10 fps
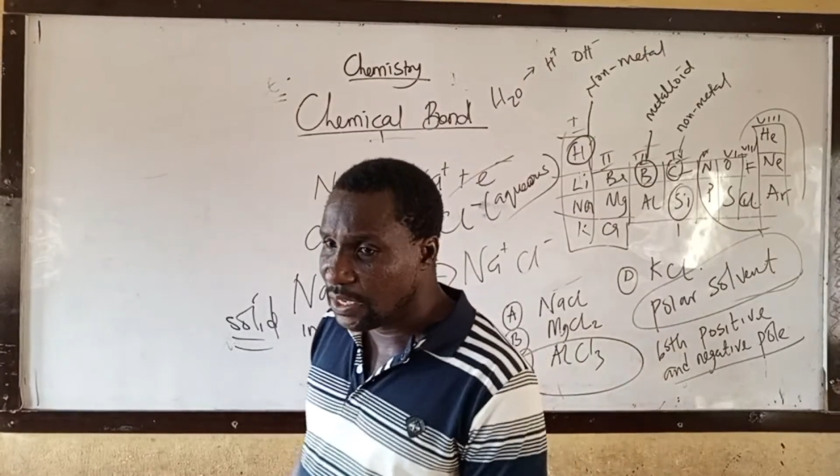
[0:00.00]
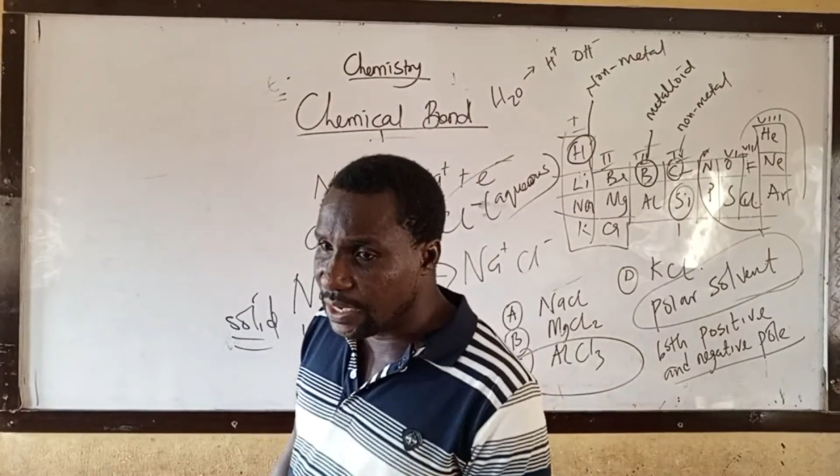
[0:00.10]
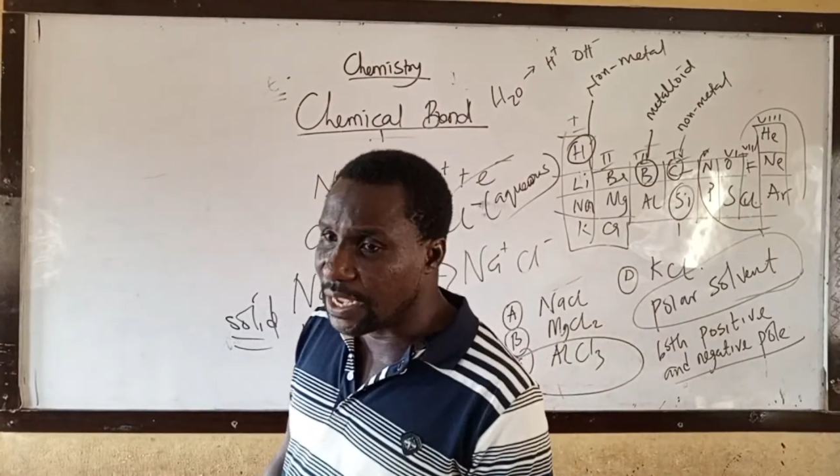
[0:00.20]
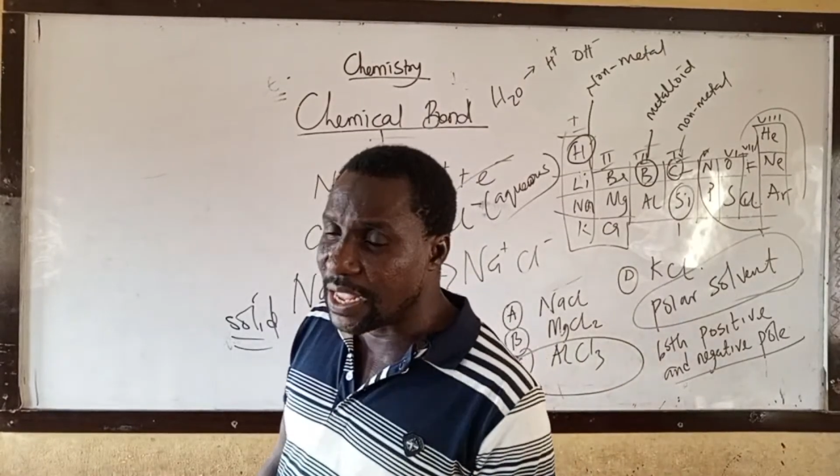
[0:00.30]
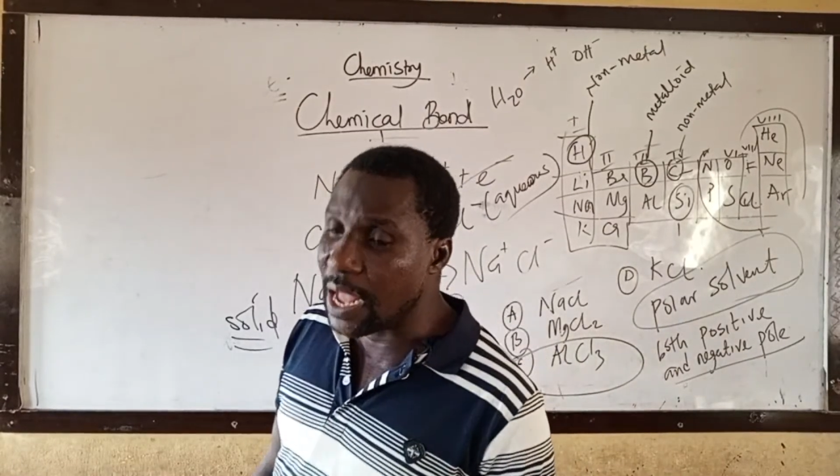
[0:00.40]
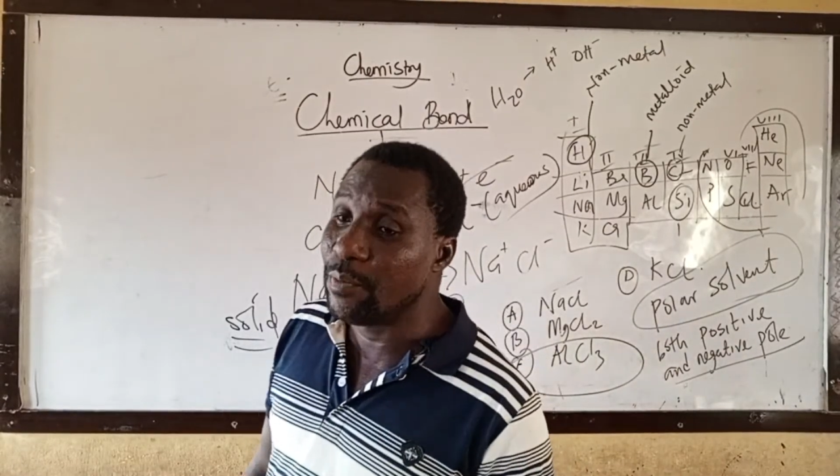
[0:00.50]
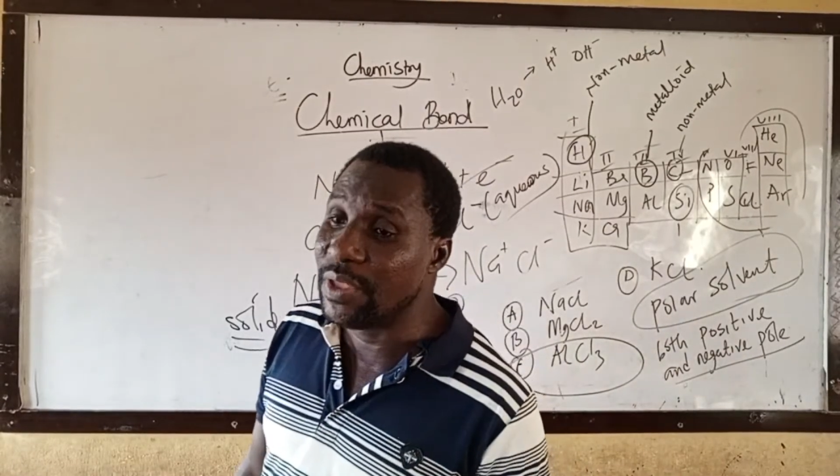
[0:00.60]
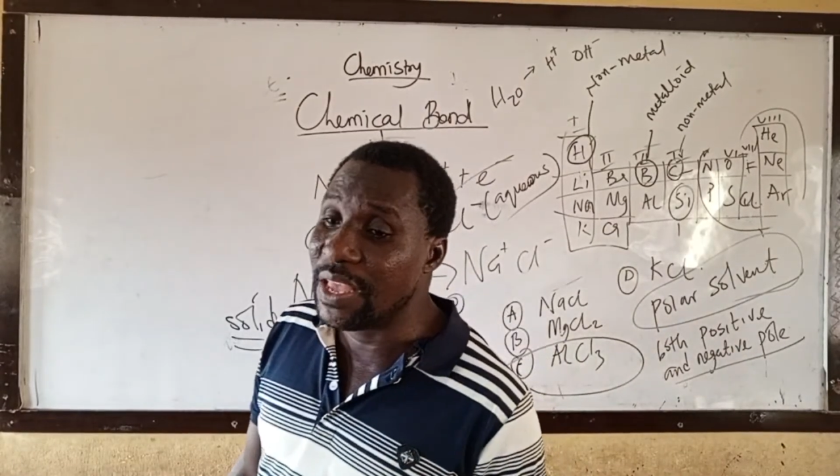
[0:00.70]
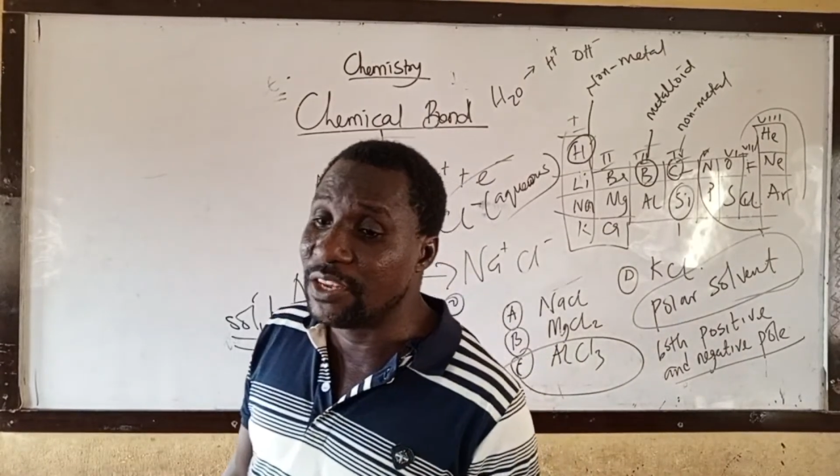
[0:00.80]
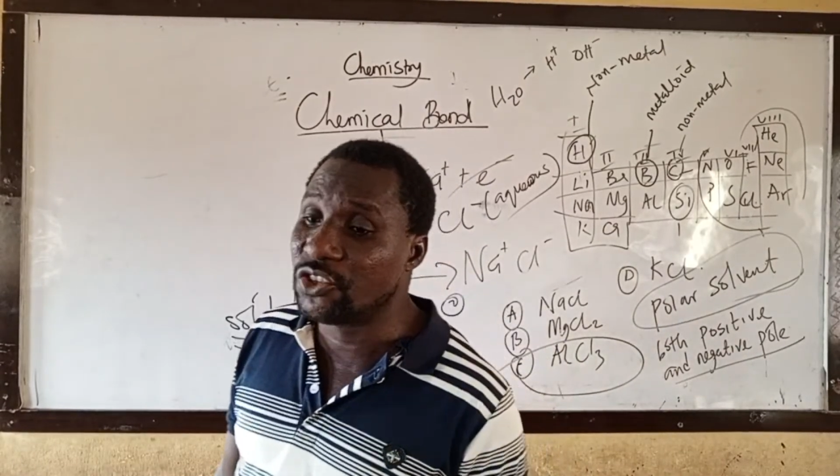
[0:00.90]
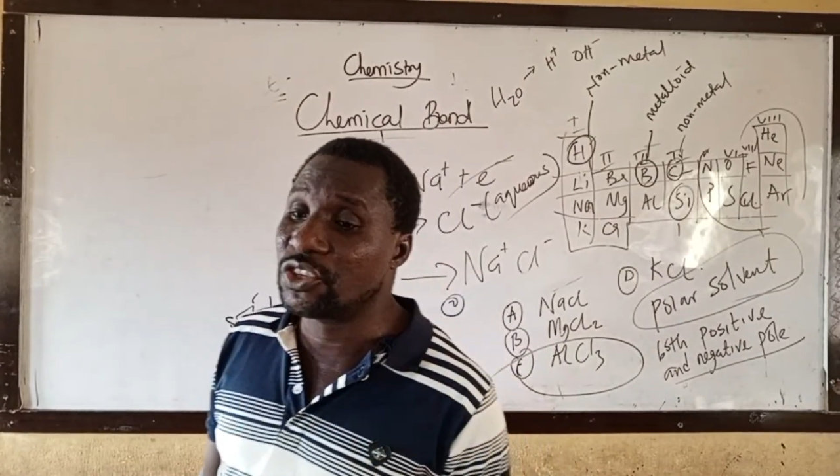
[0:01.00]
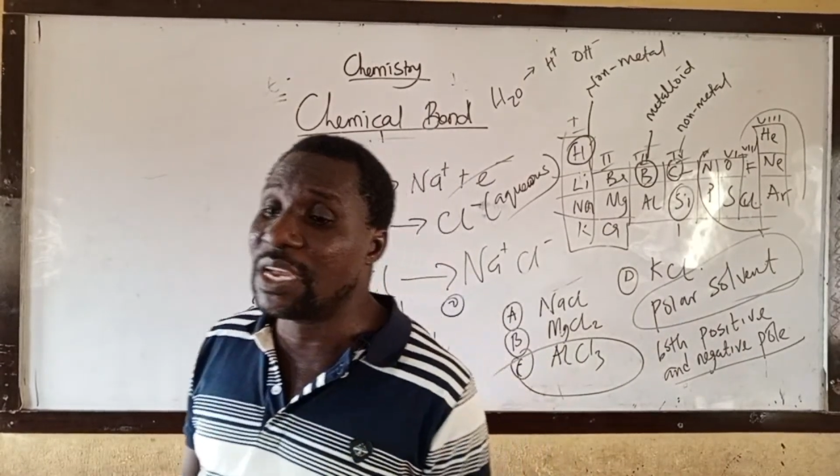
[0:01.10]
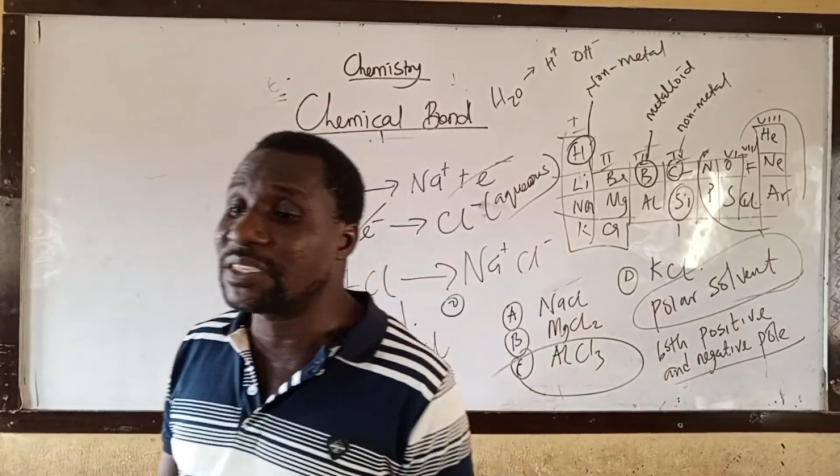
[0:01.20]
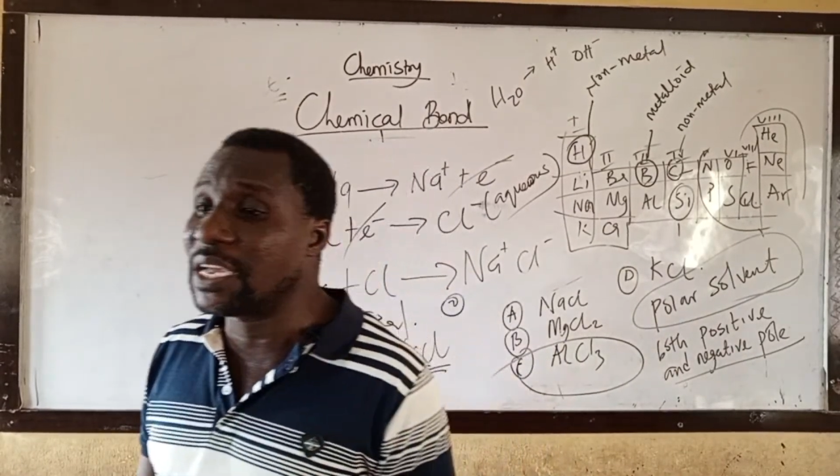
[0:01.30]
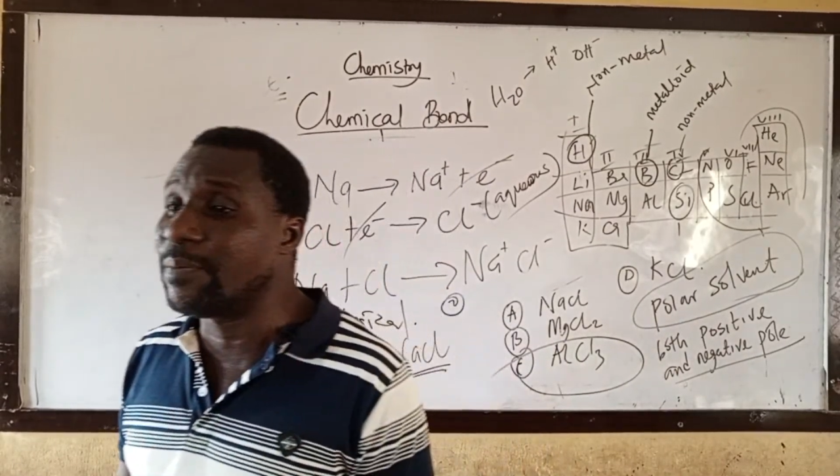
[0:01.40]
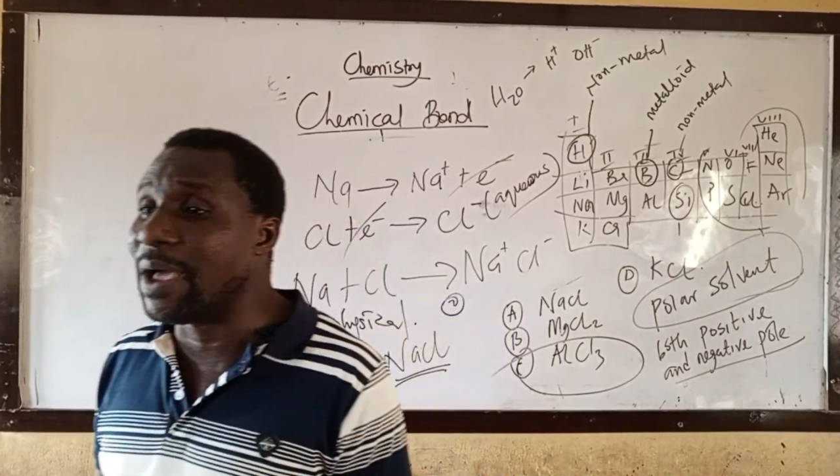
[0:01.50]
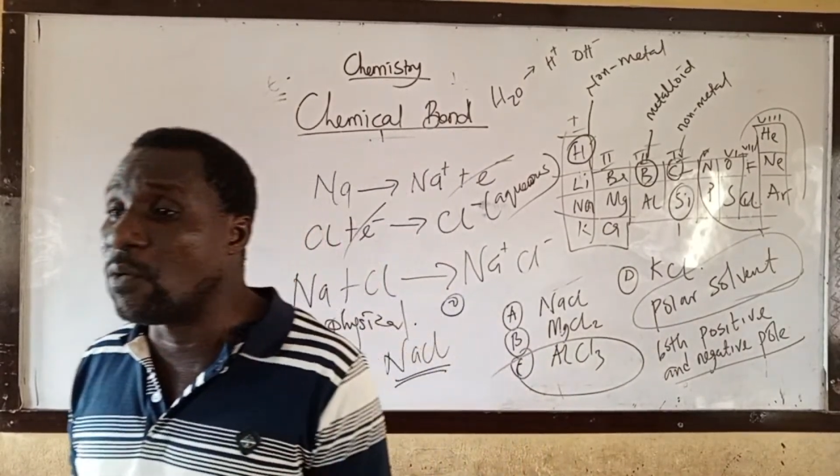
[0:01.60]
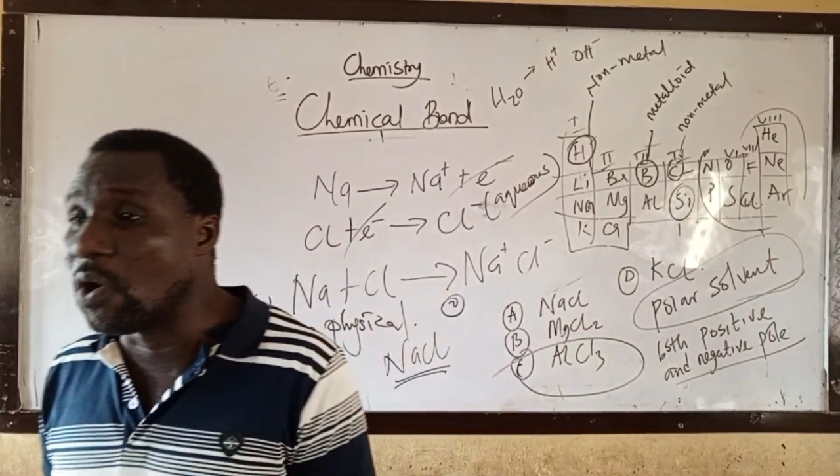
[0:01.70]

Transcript: They can be extracted by